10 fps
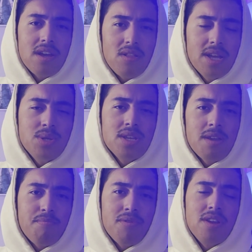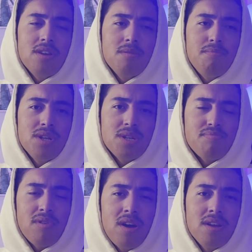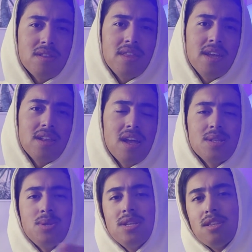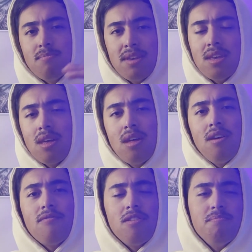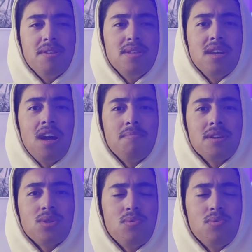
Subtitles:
glazing a pretty good budget product that got sent to me from Pinty Optics.